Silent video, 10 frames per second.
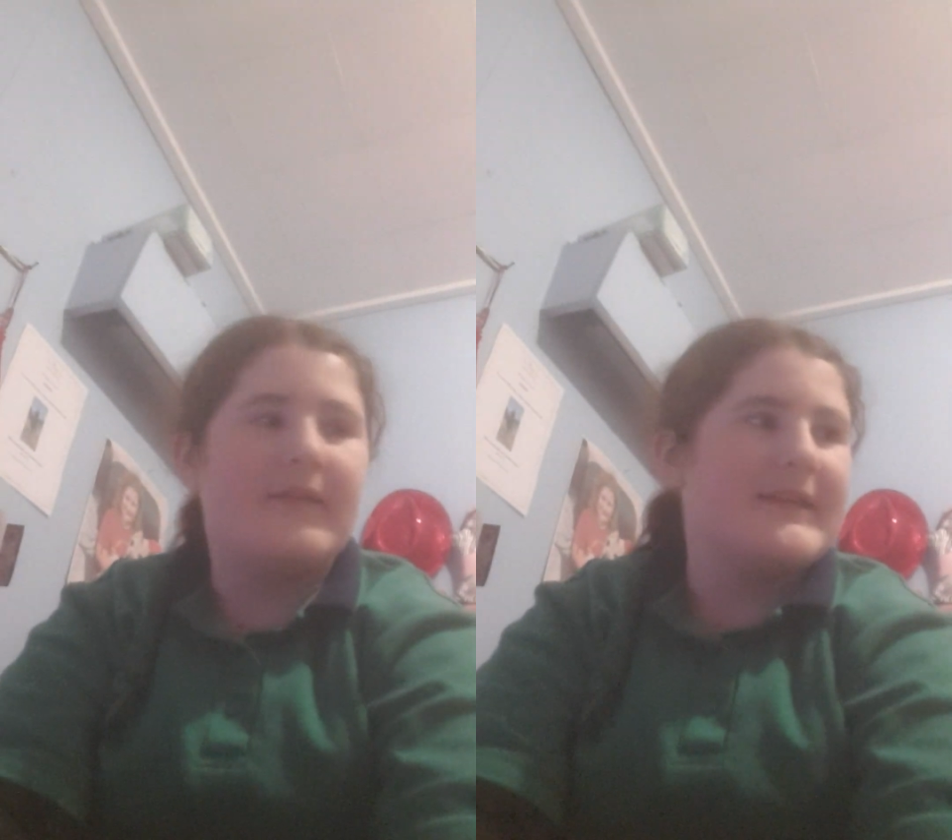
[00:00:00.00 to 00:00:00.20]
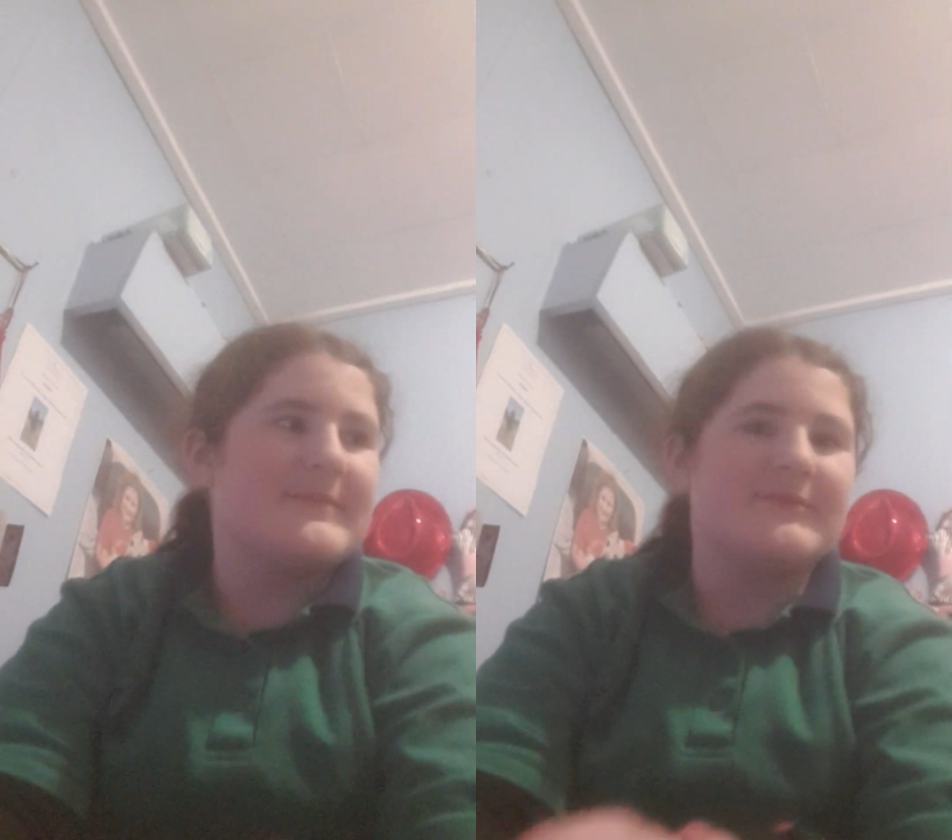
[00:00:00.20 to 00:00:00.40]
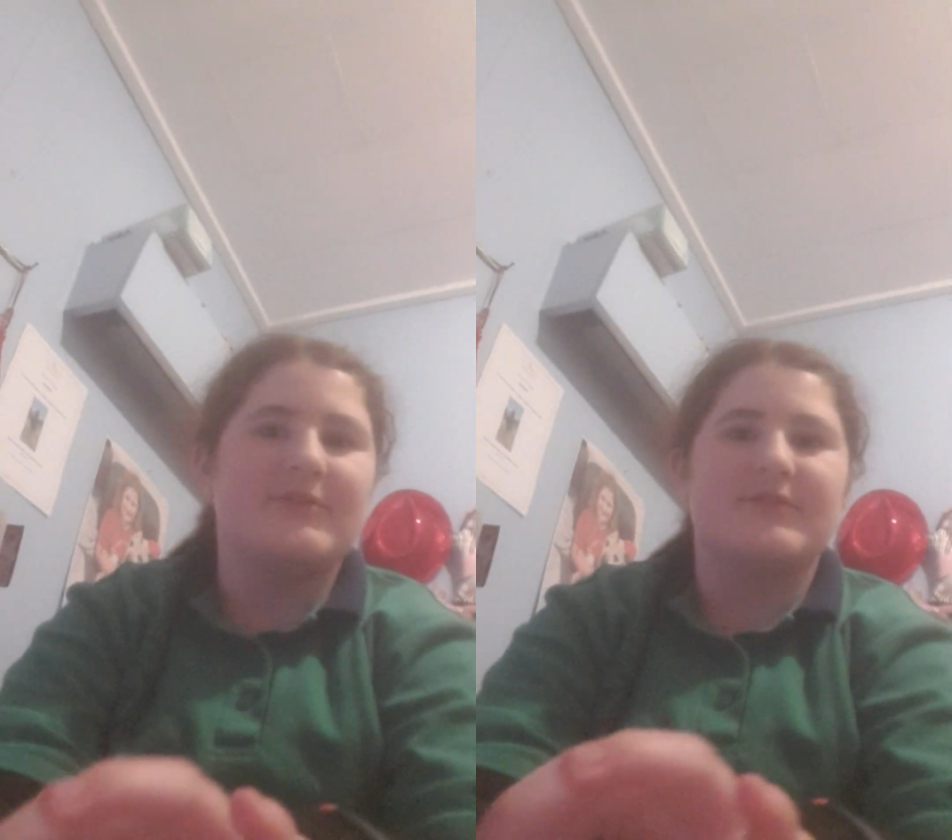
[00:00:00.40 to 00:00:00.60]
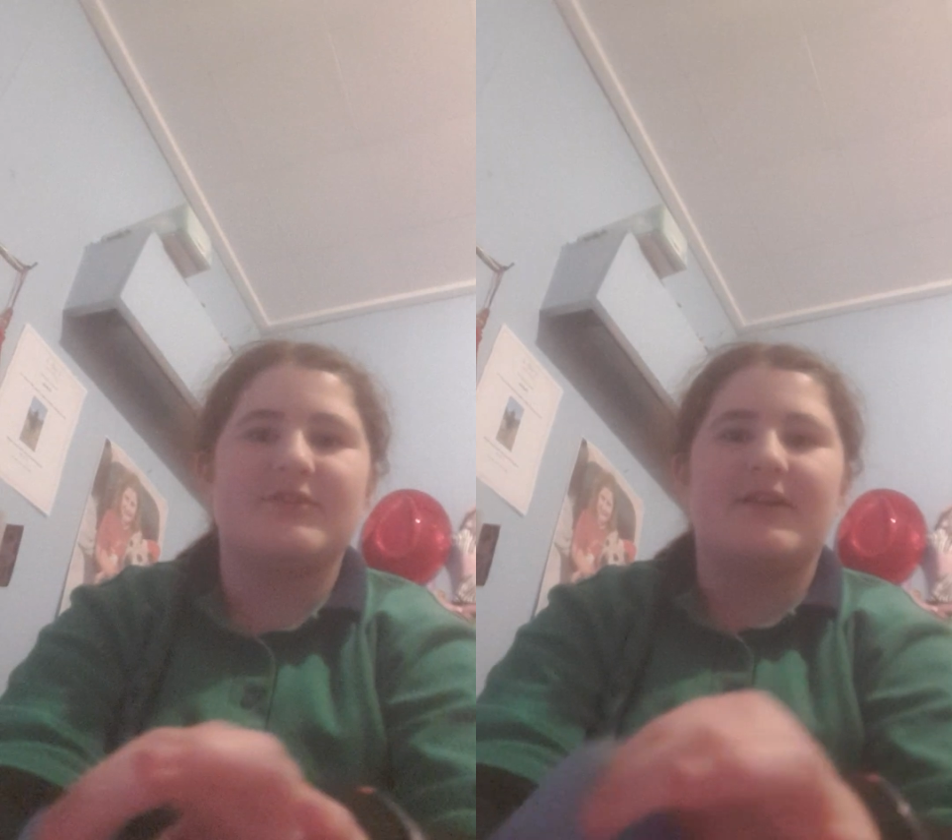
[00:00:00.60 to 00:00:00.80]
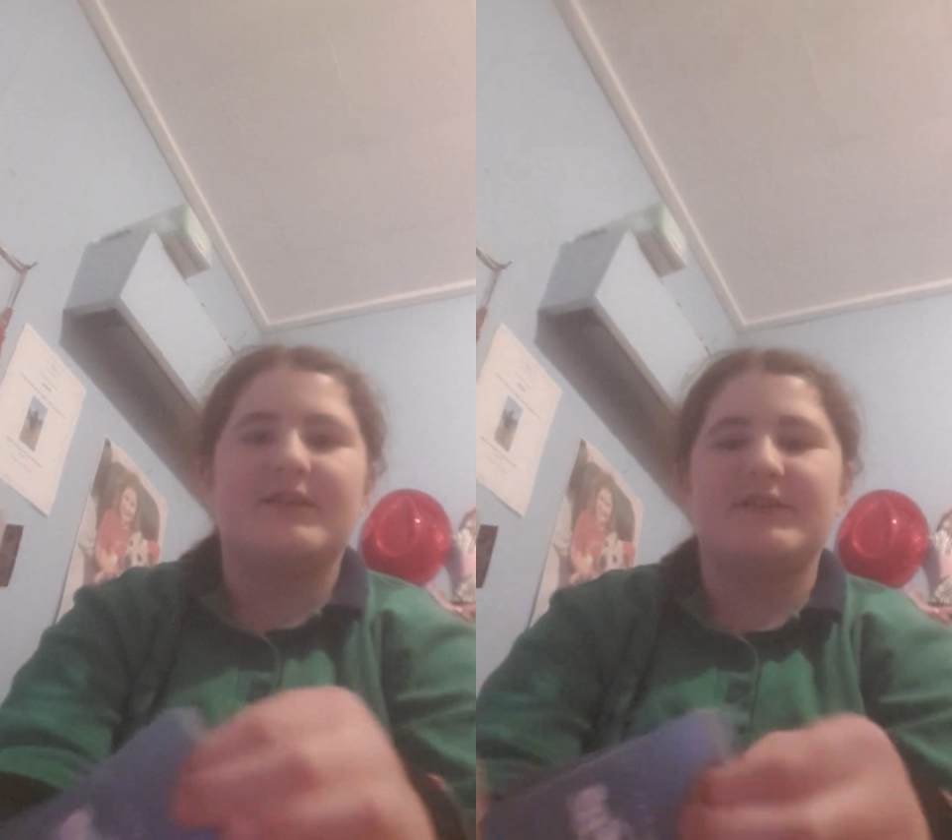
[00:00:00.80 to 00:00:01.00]
That's my dog
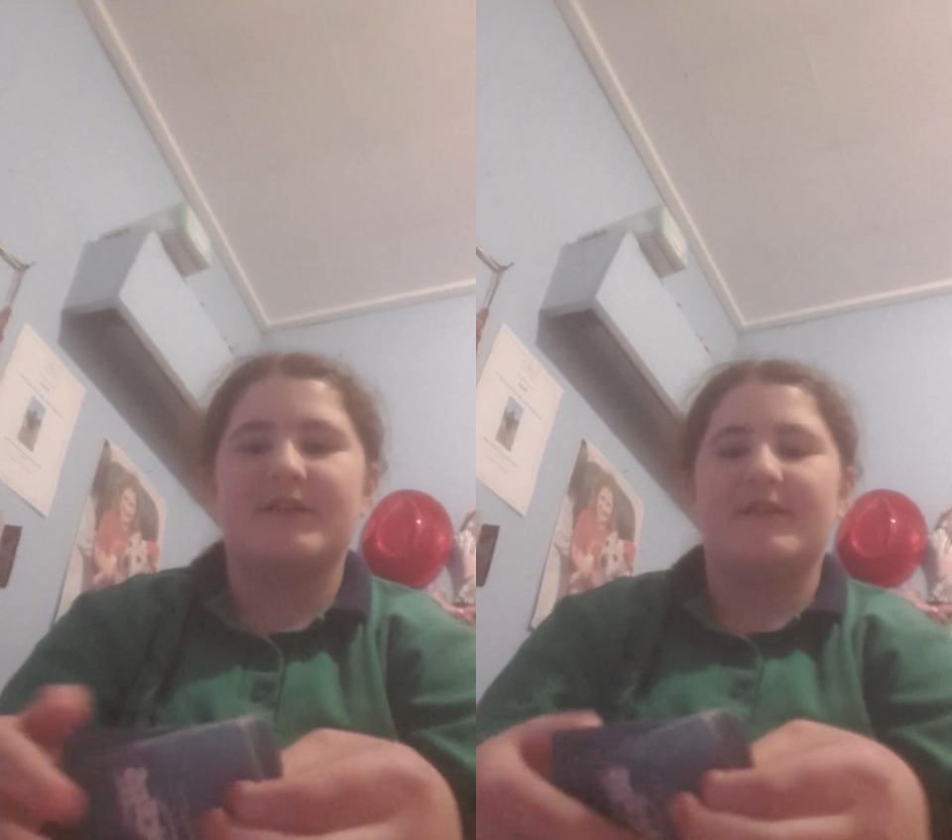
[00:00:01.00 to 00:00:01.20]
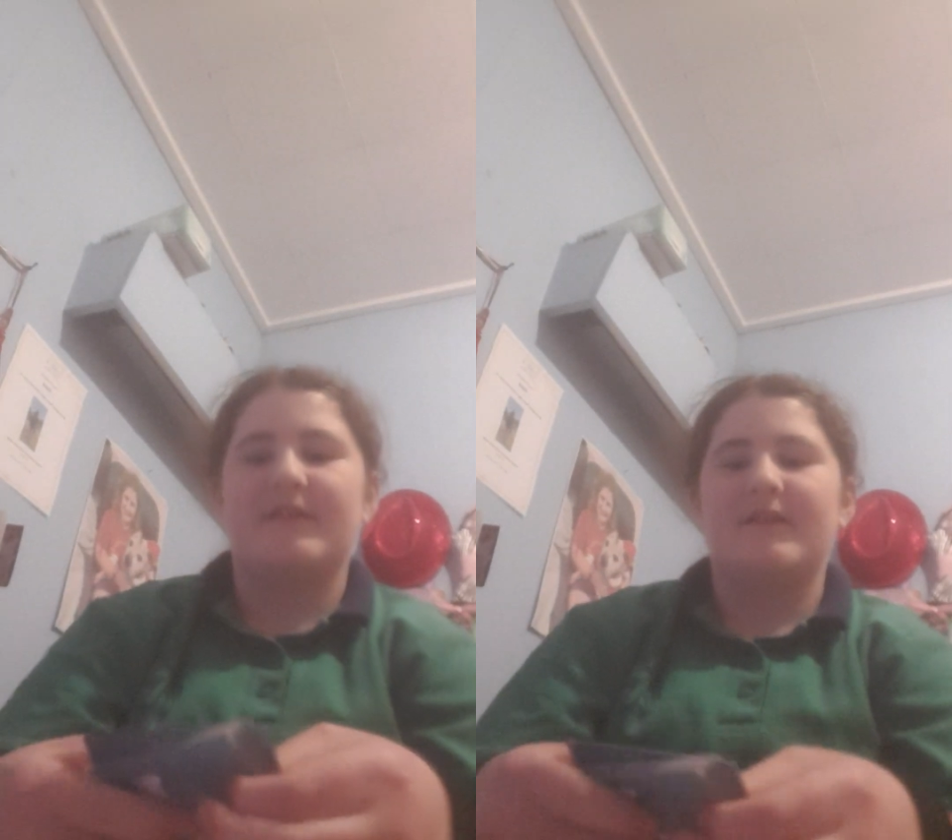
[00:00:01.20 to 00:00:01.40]
scratching.